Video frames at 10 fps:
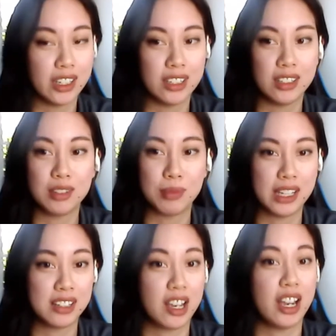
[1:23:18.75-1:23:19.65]
and
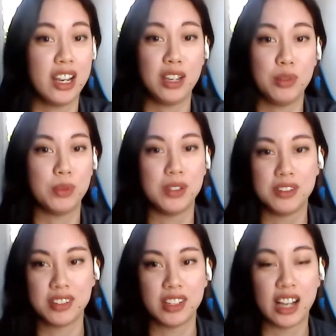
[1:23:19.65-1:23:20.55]
my anxiety
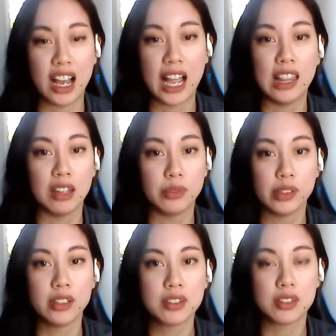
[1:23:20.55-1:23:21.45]
was at a high
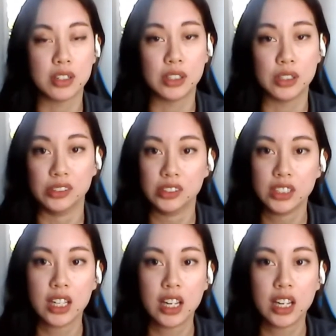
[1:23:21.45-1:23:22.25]
level. So